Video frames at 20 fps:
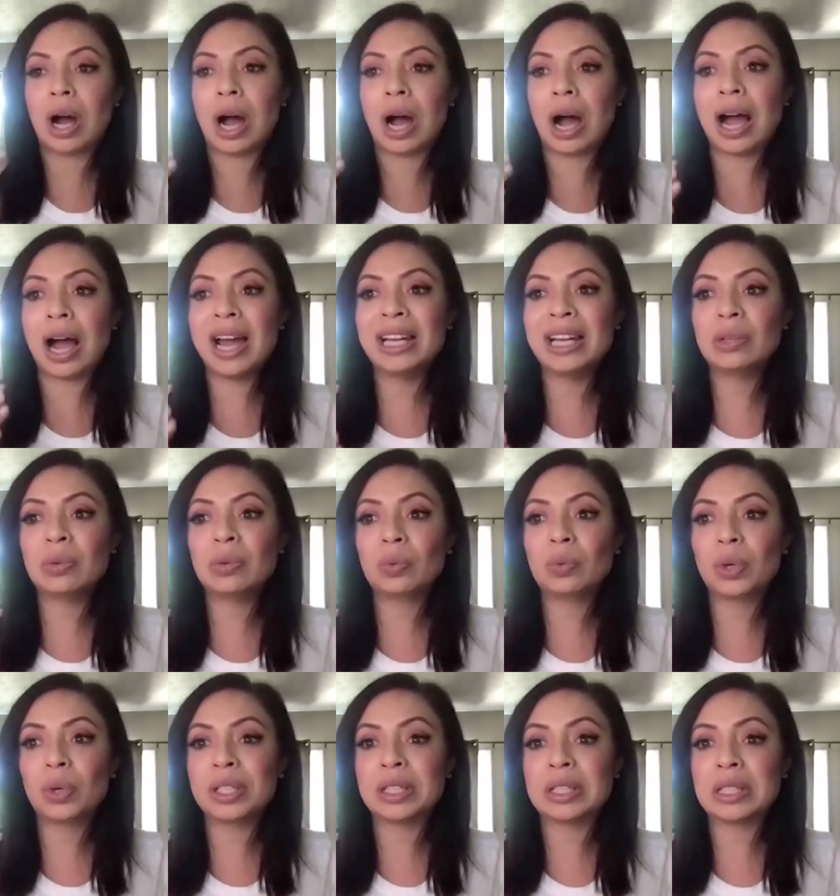I
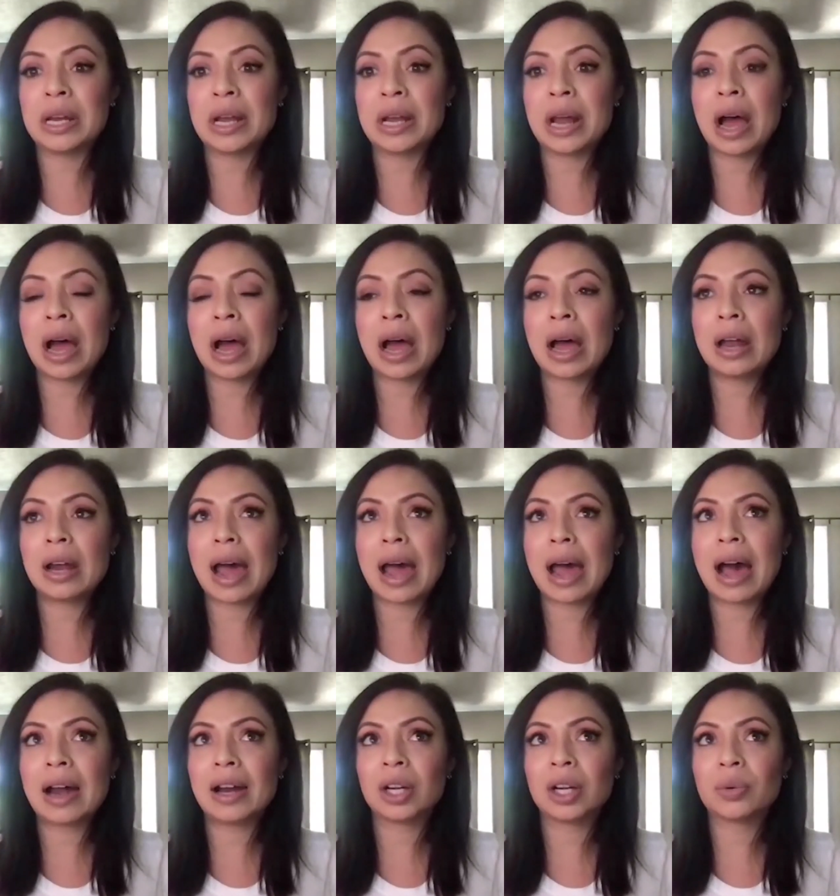was not
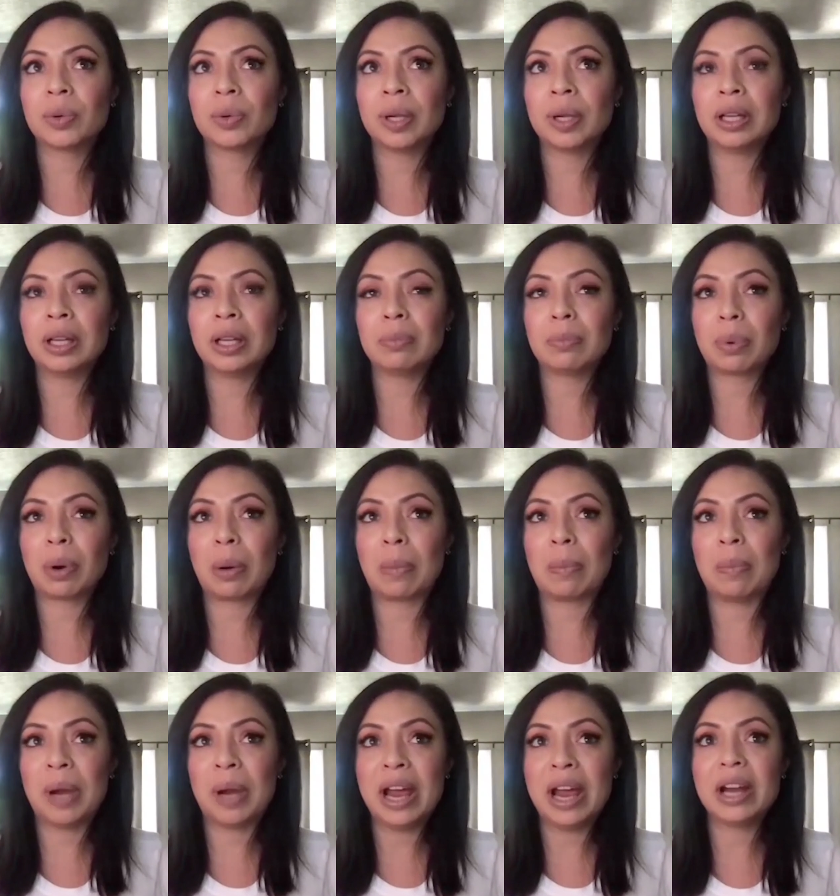adequately
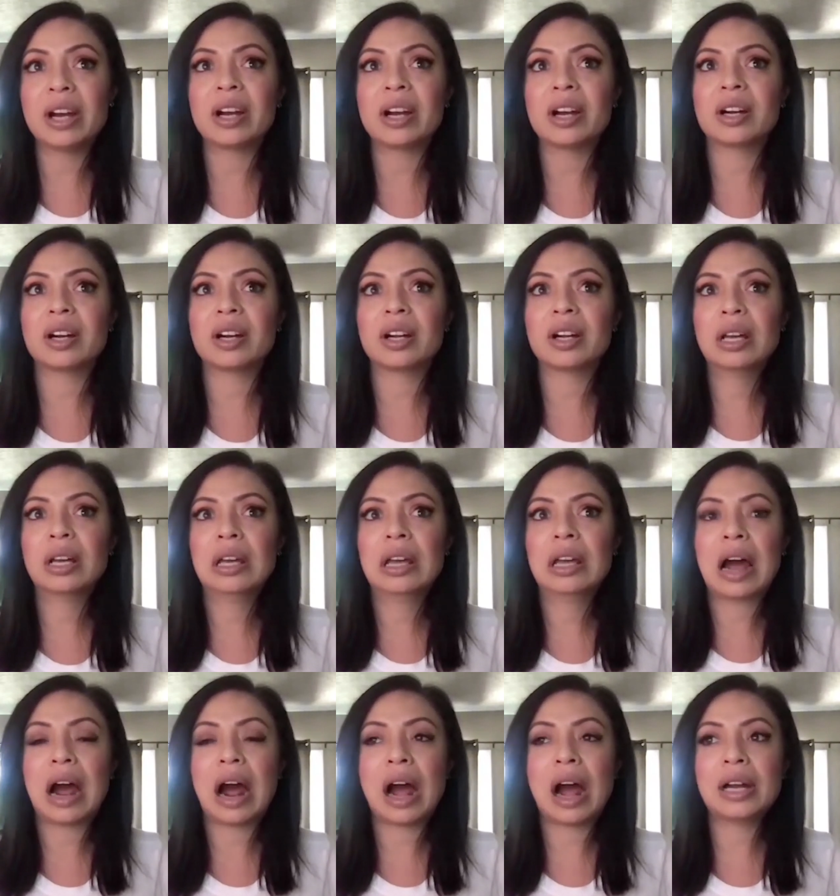prepared.
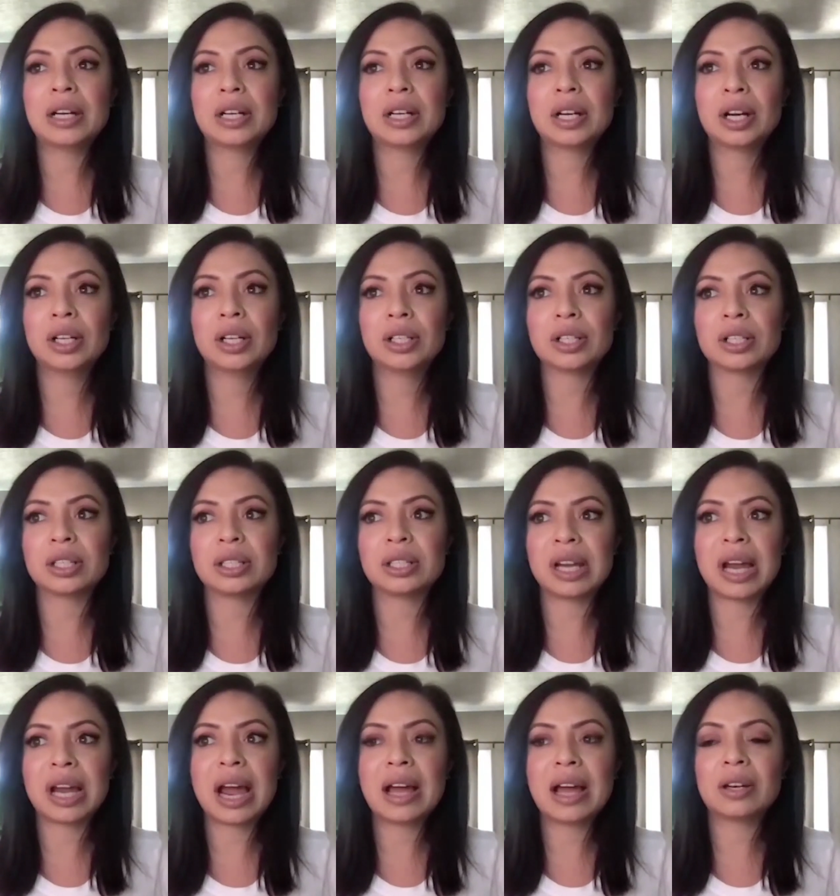I didn't
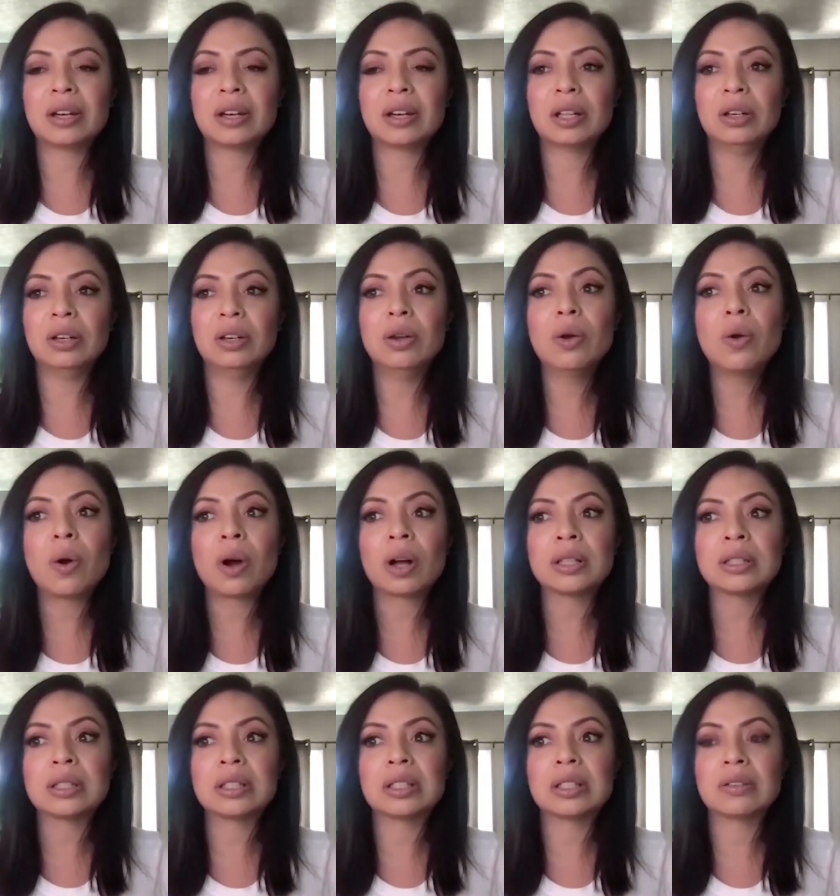understand the
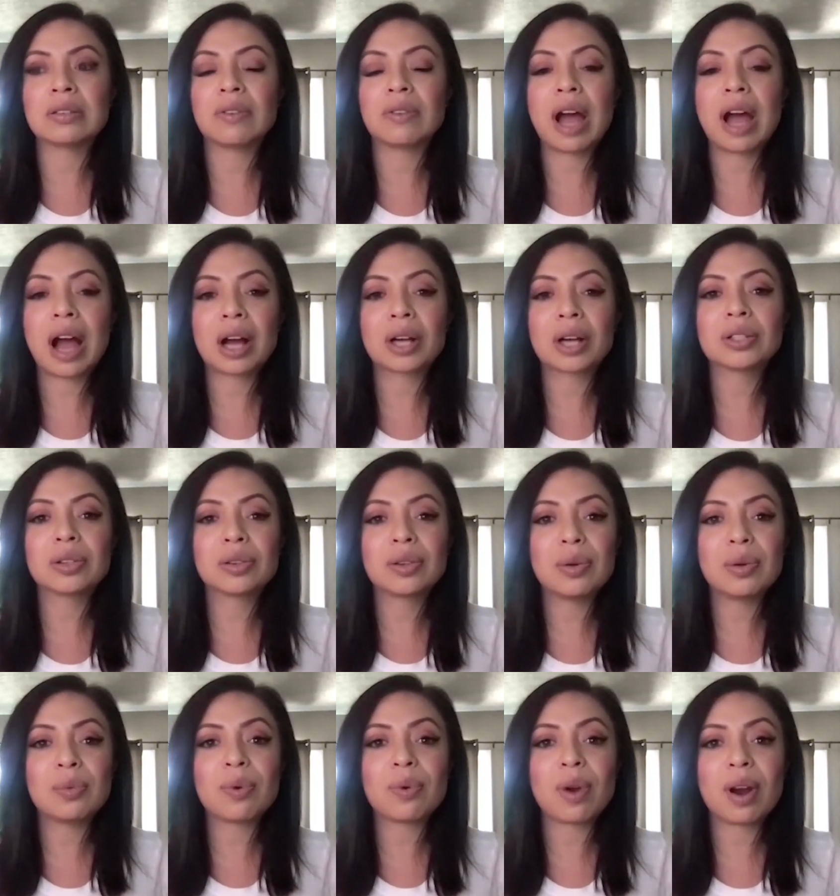nuances of
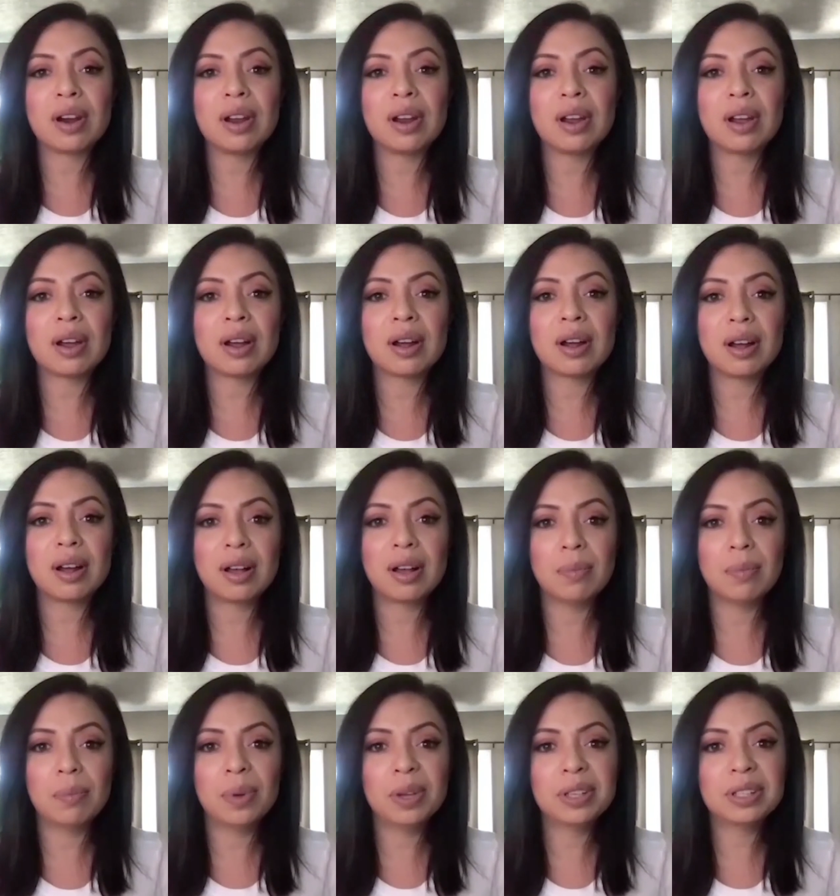actually running
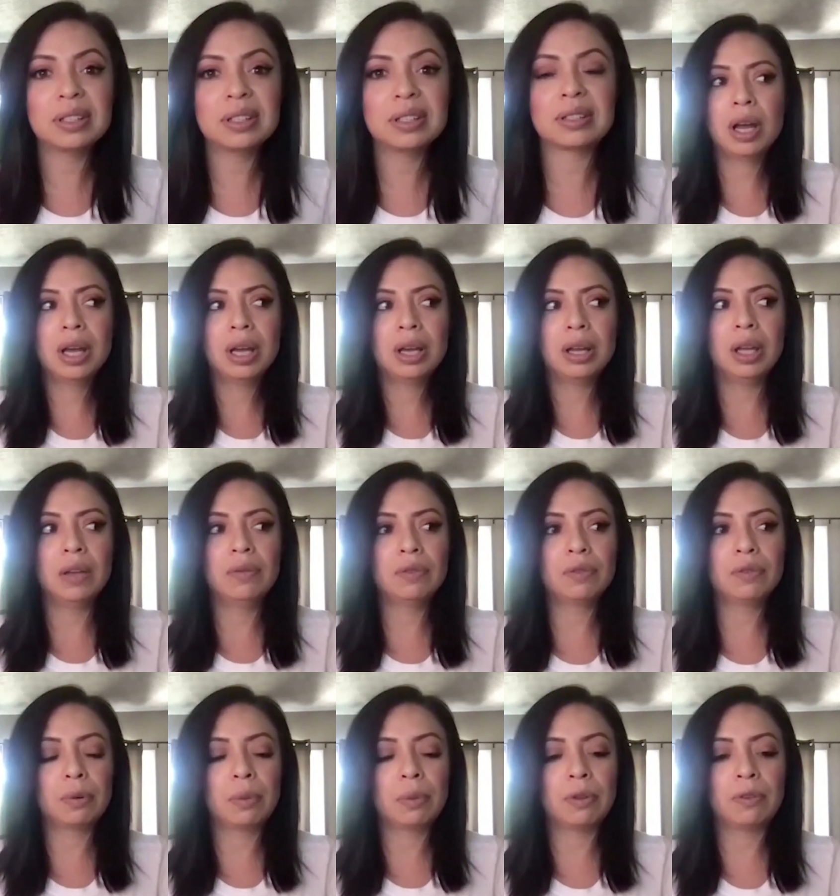a business.
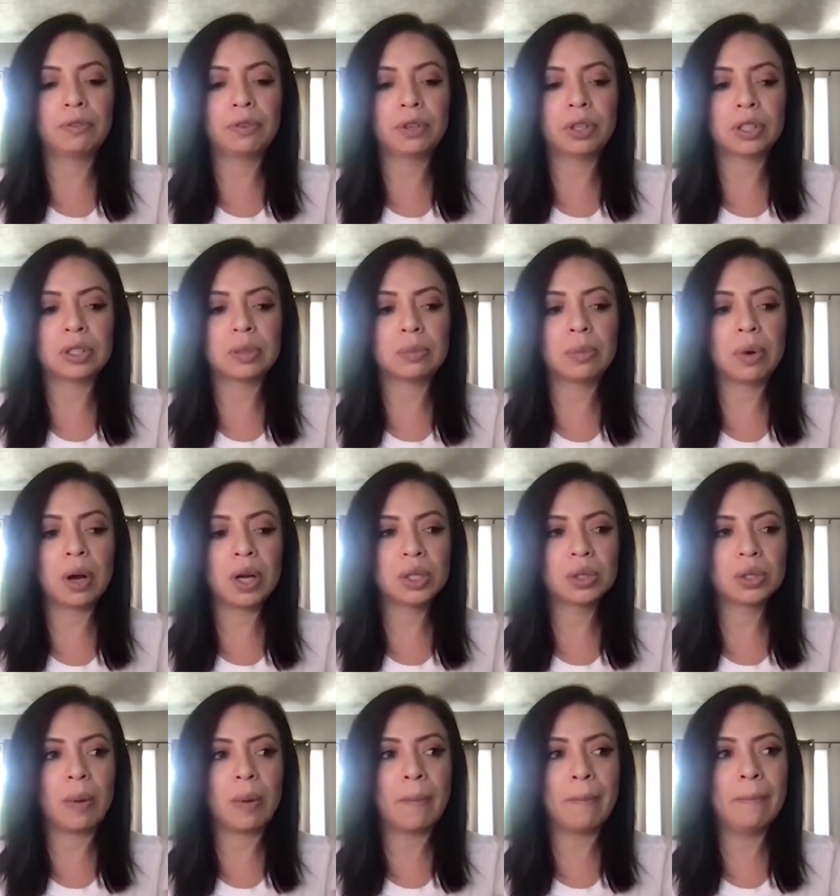Even from the first
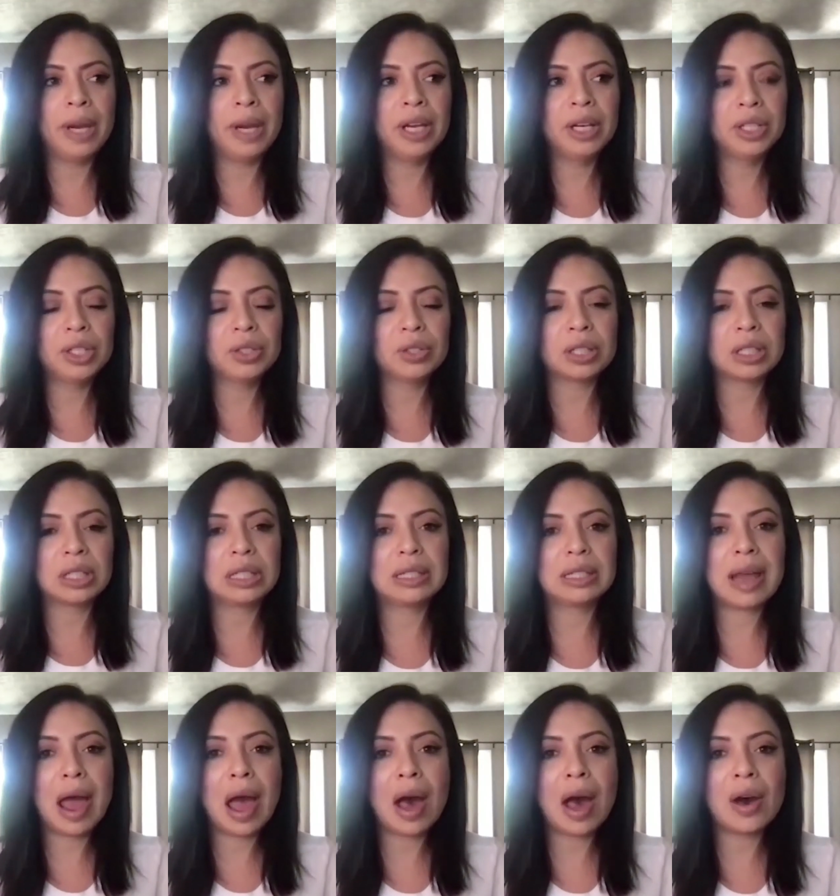module, made you
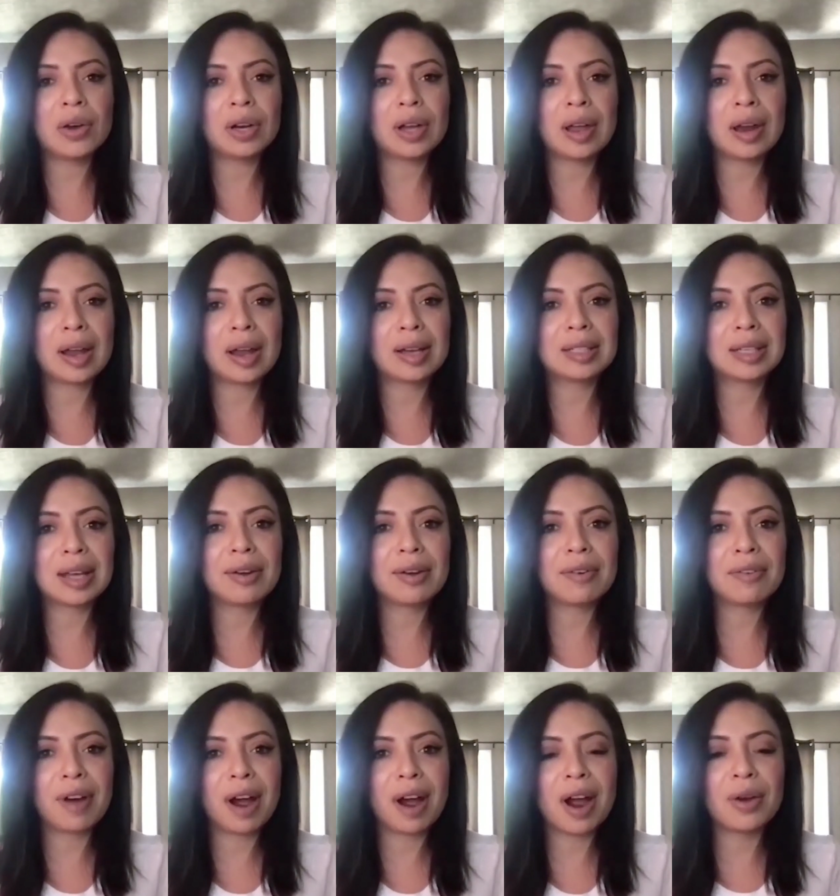sit down and
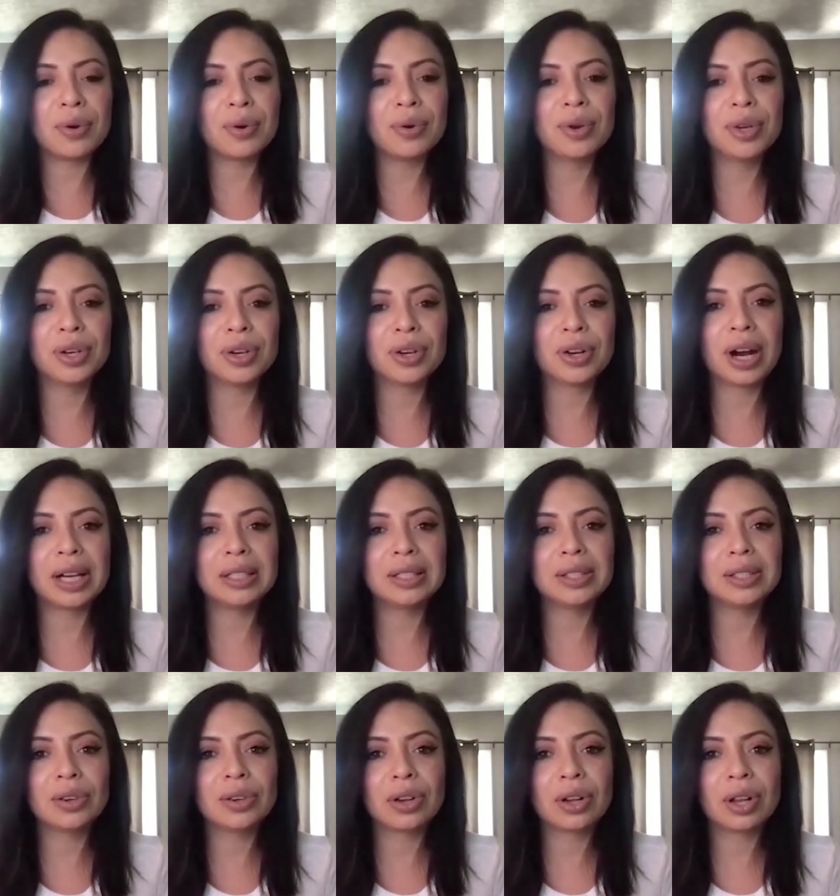identify who your
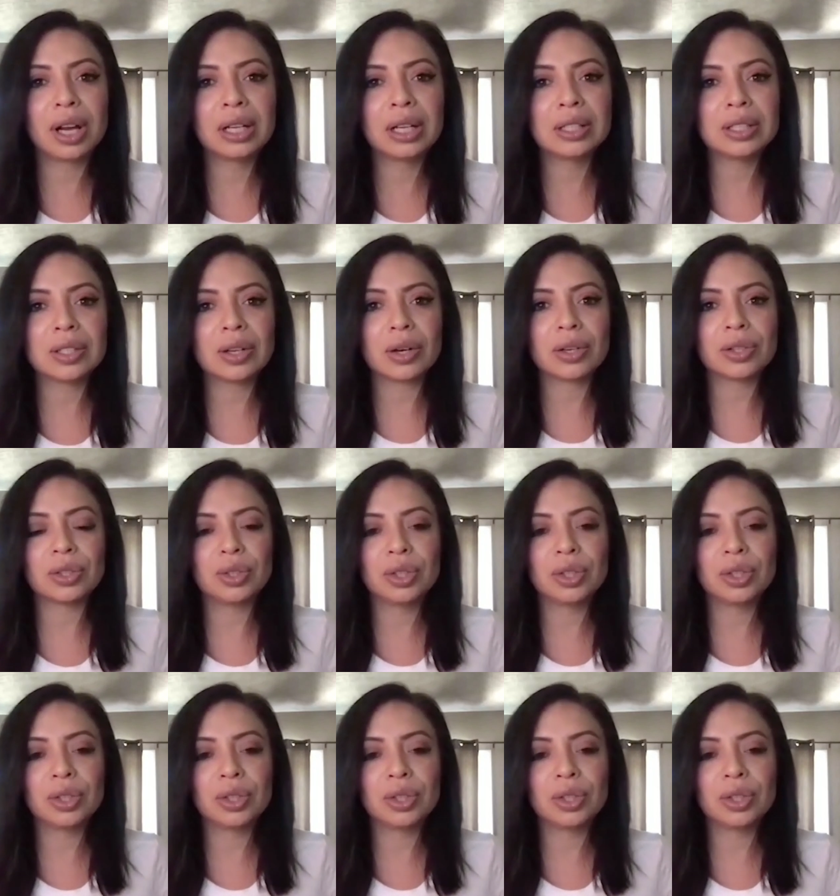ideal clients are.